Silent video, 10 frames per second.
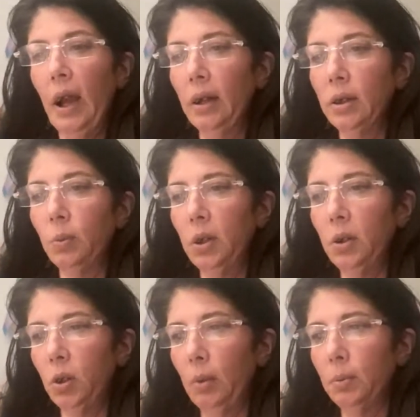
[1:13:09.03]
I just want to
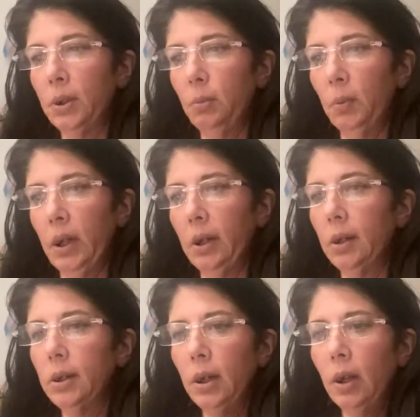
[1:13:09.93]
drop some
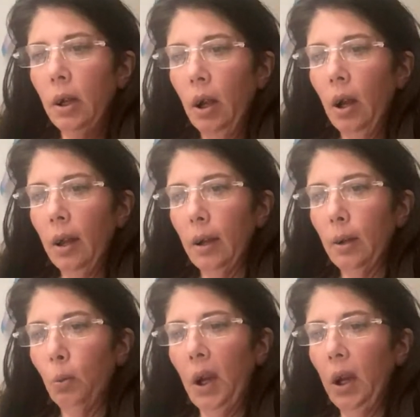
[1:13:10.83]
links.
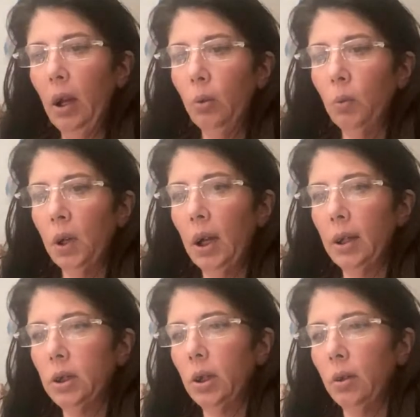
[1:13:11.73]
That way, anyone
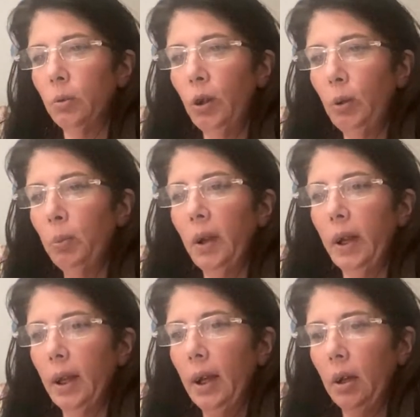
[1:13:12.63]
catching the replay,
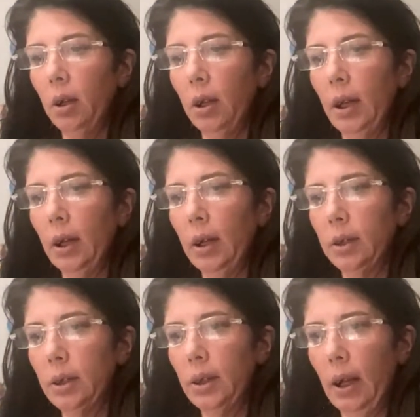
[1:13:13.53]
they can
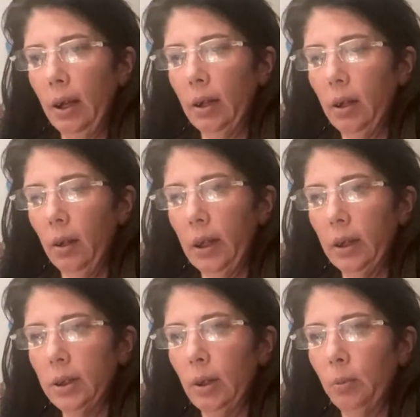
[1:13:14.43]
snag
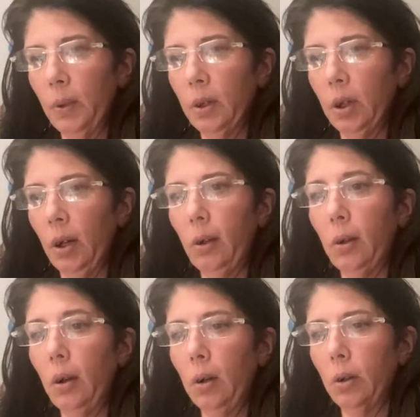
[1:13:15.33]
links if they're not
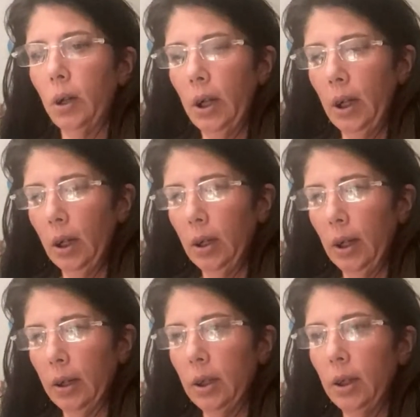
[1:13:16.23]
already
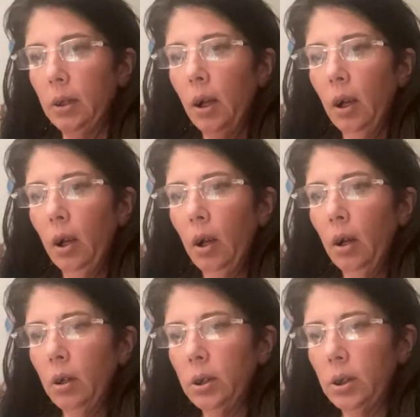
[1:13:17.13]
connected.
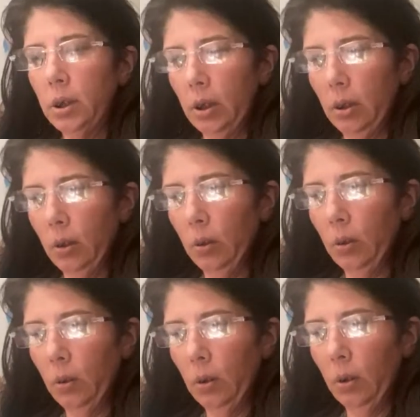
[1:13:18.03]

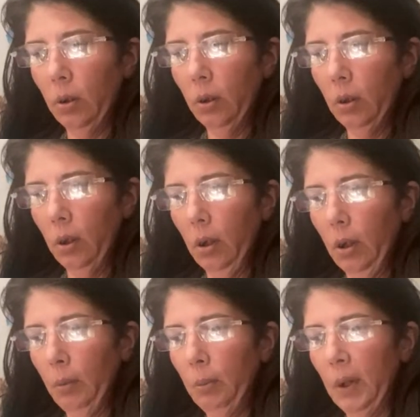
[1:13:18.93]
So,
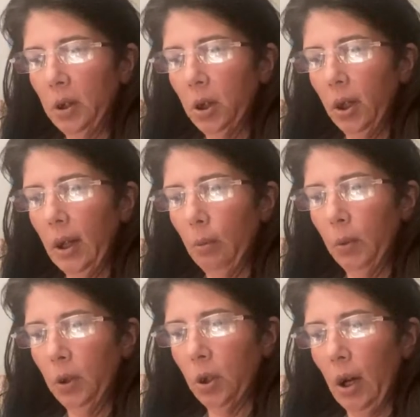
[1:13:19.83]
let me make sure that
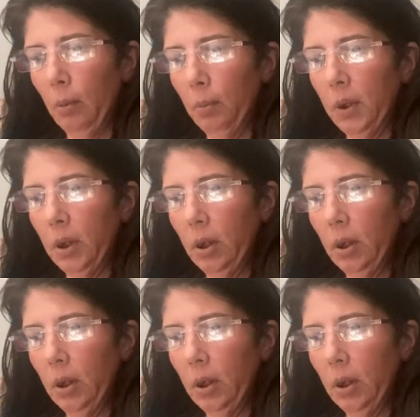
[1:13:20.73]
one dropped.